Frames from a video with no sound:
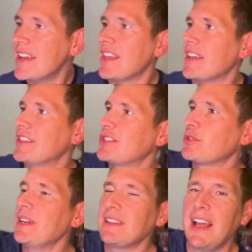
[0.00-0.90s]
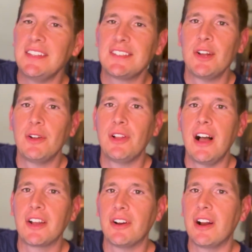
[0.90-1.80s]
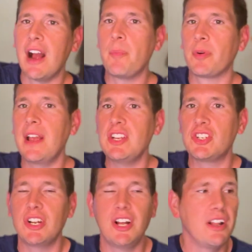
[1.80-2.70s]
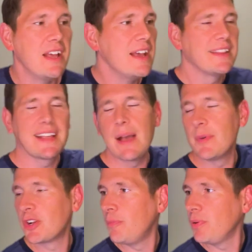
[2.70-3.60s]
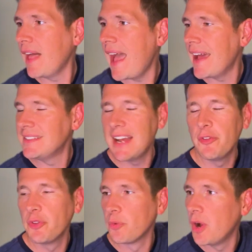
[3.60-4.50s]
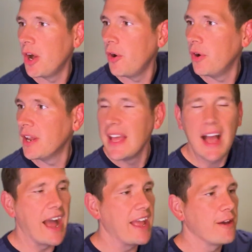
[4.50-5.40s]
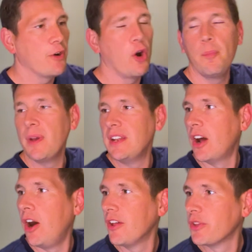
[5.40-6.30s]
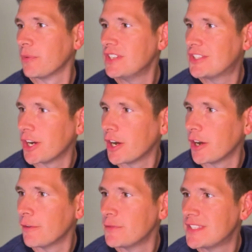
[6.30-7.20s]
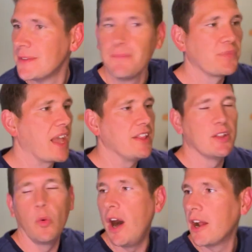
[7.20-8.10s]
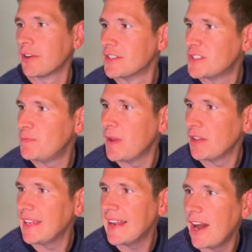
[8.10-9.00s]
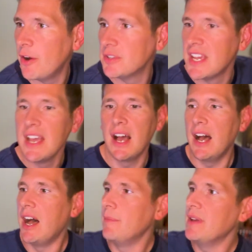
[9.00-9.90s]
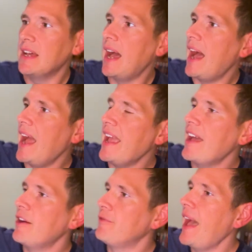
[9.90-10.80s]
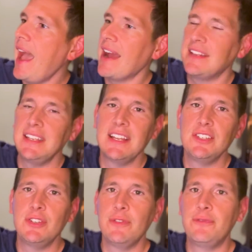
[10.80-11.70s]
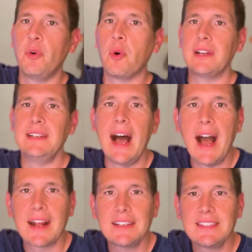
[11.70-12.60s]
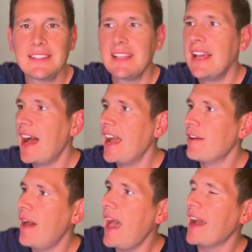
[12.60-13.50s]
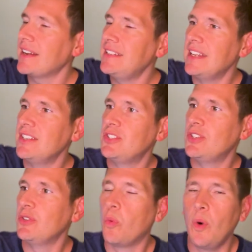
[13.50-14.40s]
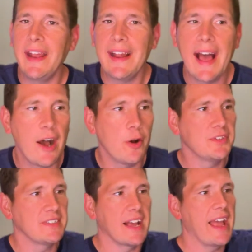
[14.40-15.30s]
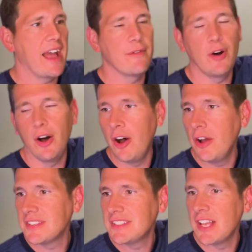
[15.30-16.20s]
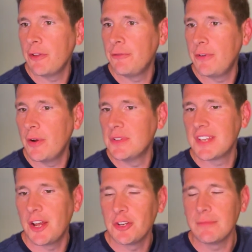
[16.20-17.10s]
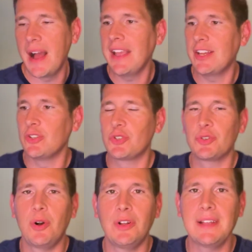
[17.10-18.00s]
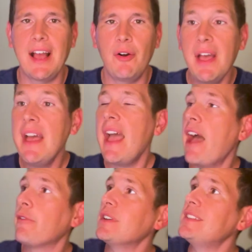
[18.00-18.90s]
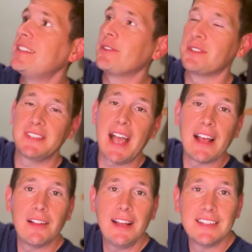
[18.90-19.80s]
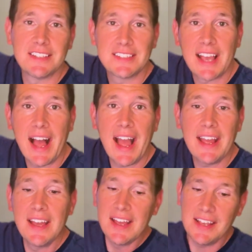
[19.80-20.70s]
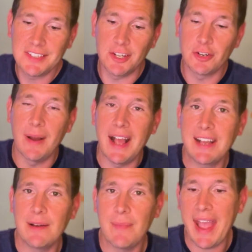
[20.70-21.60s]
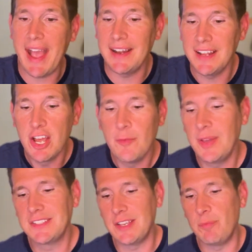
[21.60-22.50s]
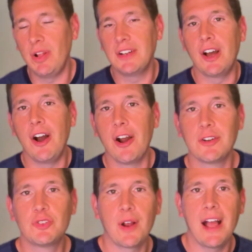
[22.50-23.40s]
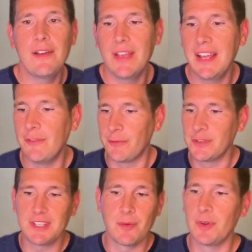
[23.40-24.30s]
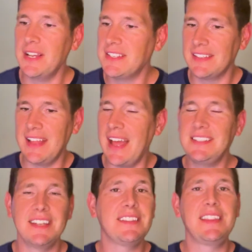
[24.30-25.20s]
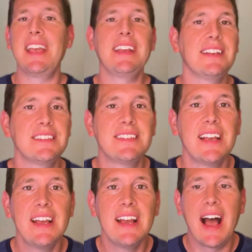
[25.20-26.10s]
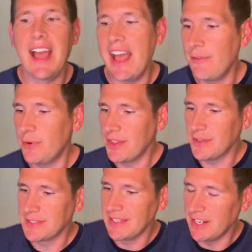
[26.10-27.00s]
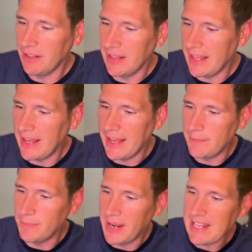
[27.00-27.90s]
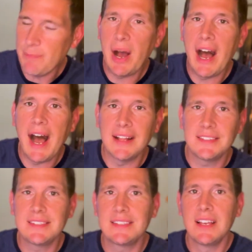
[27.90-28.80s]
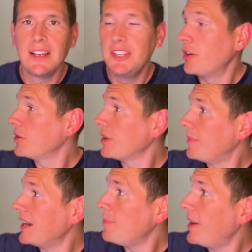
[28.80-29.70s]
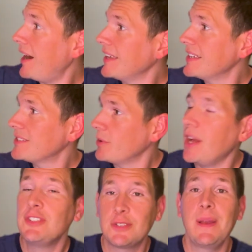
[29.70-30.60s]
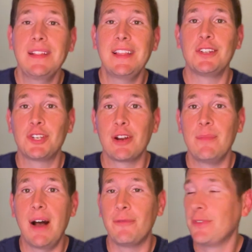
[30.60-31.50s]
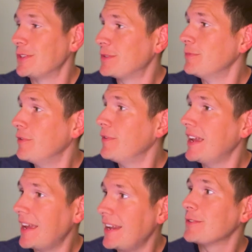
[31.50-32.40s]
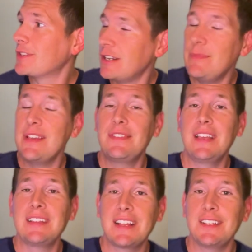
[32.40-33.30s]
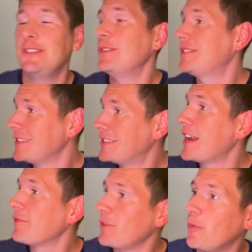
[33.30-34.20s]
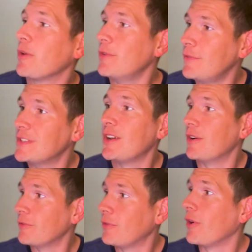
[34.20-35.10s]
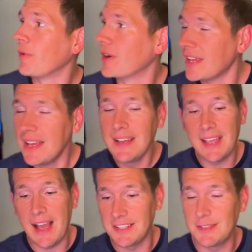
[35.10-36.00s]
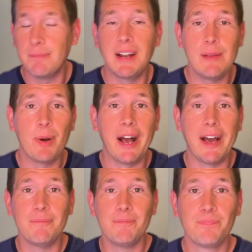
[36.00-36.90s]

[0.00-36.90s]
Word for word: The, the street lights no longer are operational. The chemical plant down the road. I have opened all the reserves and the water is spilling out. Um, I have hacked into Fort Knox. I have hacked into the White House. I have all cell phones under my control now. Every single satellite in the sky is under my command because I plugged a hard drive in and for some reason that did things. I have one of those little uh, money pots. You don't know what a money pot is? Well, I just made that term up for this movie and now it's going to be a thing that gets used in several more movies going forward. Yeah, it's a money pot.